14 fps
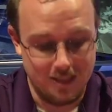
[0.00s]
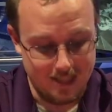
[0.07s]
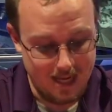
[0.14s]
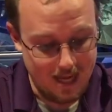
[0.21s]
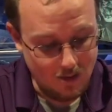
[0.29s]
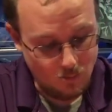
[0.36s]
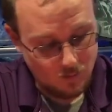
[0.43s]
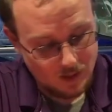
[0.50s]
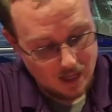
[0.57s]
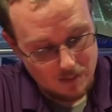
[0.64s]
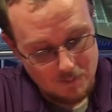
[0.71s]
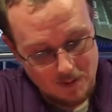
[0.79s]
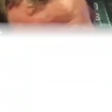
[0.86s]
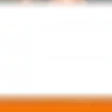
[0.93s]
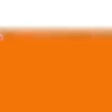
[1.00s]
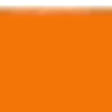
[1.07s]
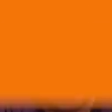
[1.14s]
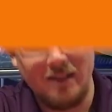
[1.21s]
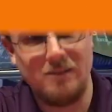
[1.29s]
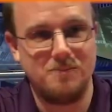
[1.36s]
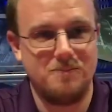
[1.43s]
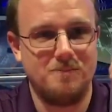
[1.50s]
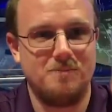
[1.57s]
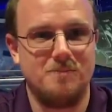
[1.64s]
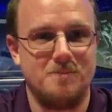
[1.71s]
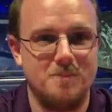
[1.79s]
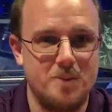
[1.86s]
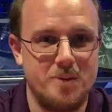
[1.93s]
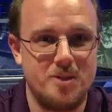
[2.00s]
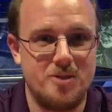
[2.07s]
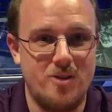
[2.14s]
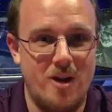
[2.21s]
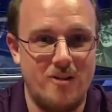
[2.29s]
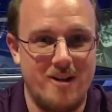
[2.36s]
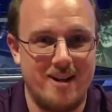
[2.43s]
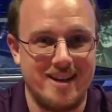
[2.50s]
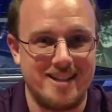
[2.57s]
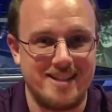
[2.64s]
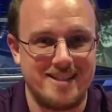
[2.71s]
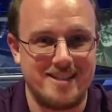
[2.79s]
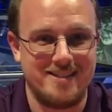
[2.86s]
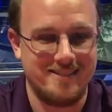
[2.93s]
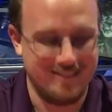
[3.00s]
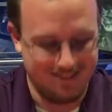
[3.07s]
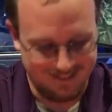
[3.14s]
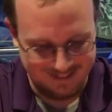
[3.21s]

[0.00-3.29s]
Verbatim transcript: Today, we're going to be making straw rockets.